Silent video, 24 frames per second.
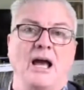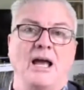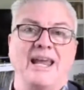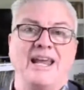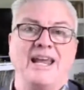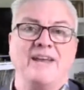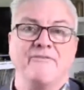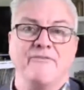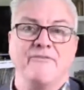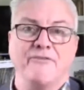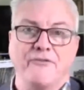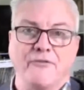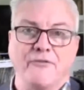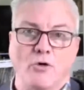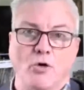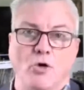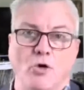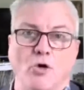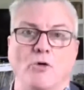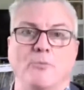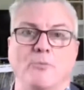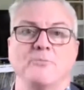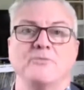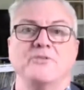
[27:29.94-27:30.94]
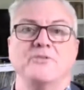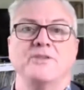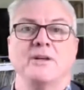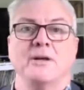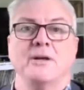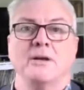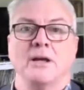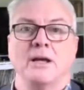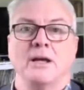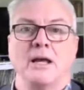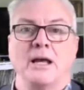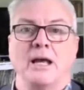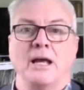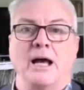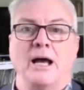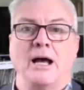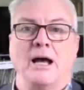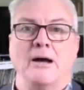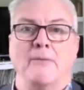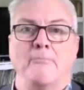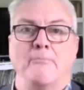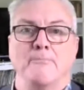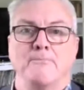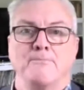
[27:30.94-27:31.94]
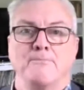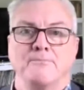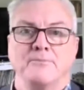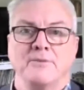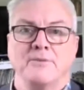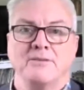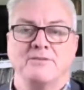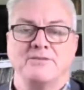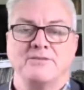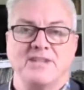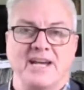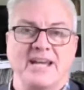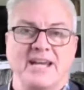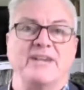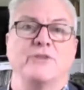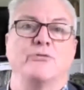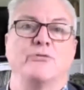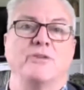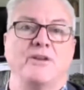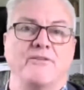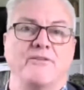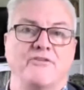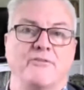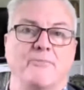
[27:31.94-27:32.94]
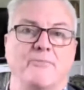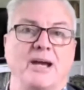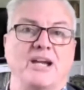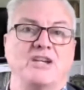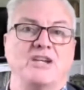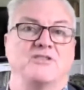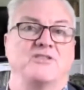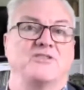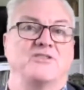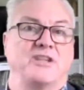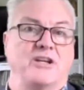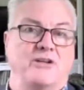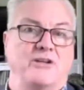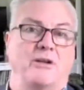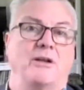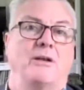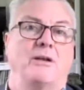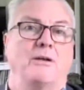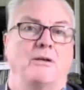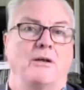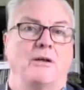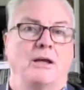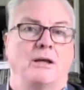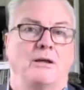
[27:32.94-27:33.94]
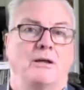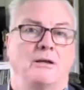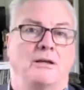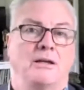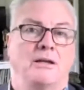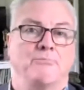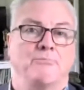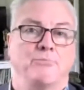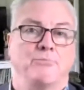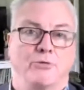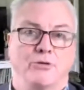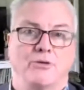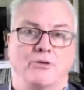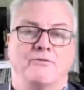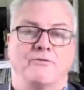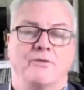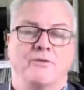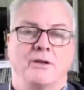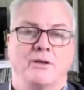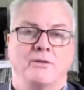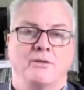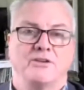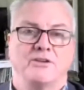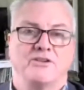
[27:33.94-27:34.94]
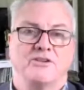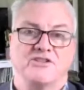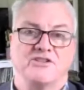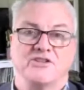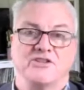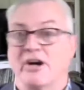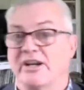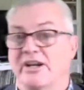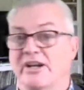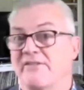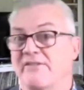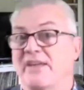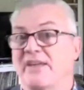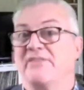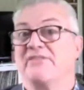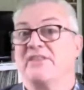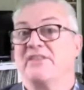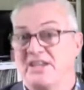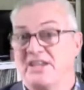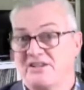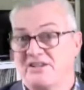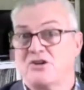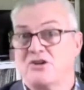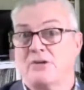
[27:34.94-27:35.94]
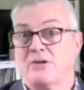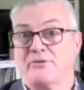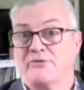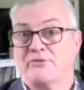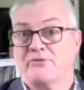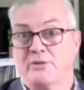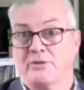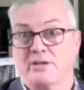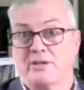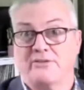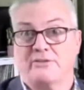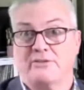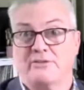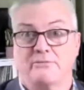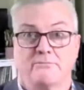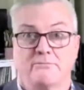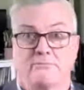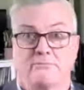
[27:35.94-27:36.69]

informed data and information that's going to improve the design of that the next time it's released.